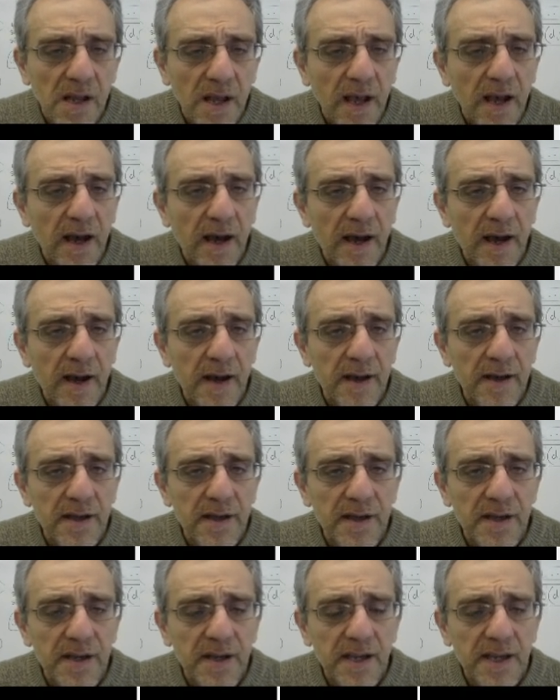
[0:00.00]
uh,
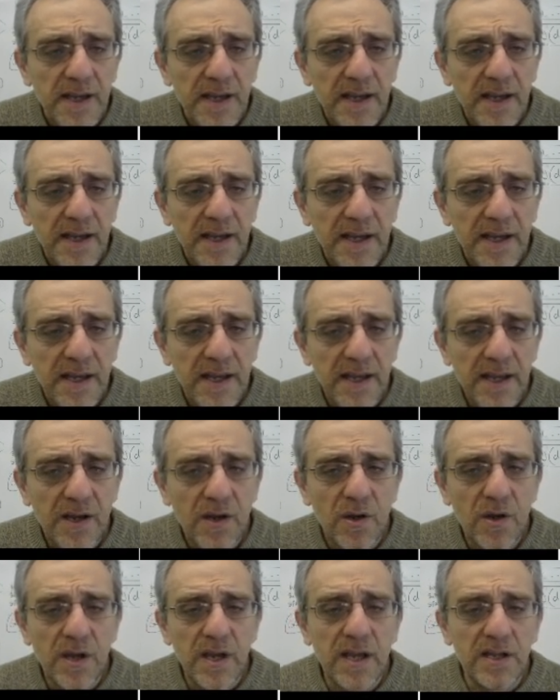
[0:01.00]

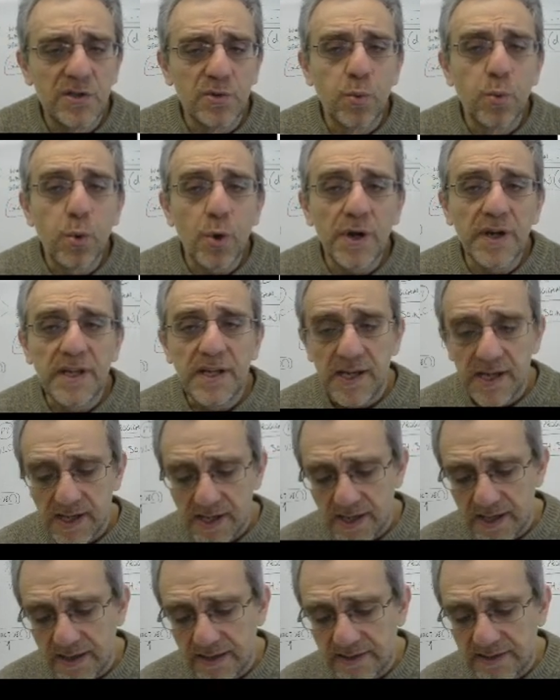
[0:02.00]
it's working
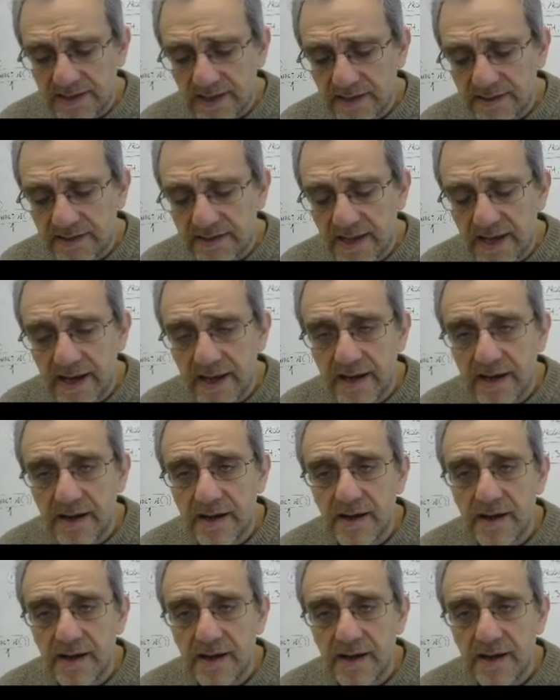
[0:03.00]
in the sense that